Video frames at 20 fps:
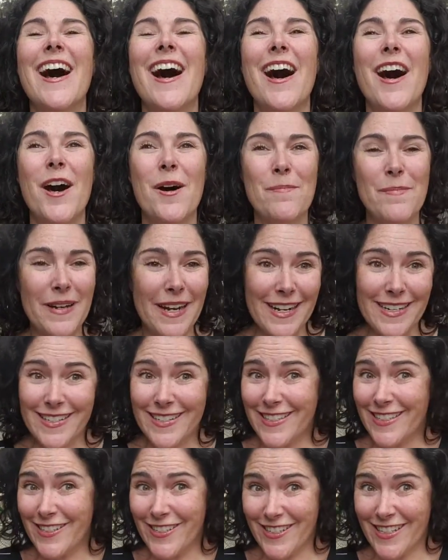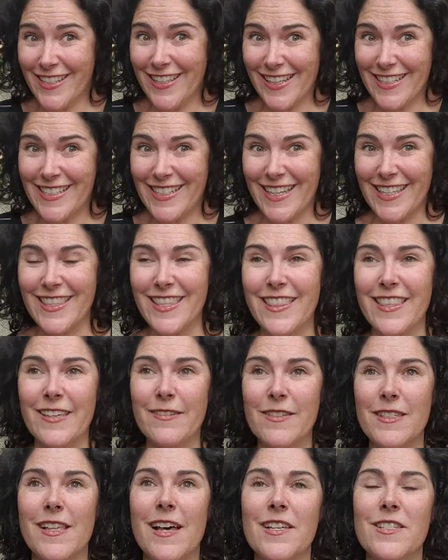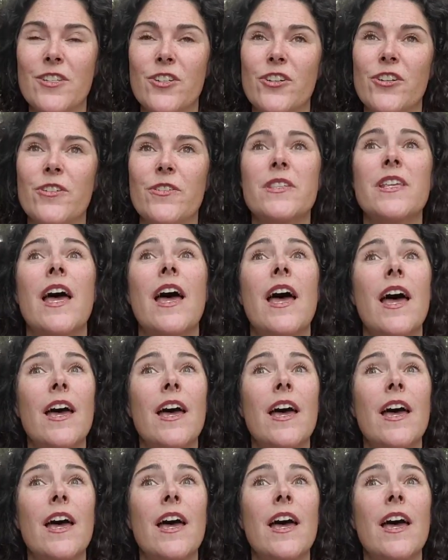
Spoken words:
but I just usually like to get the Thieves Lozengers.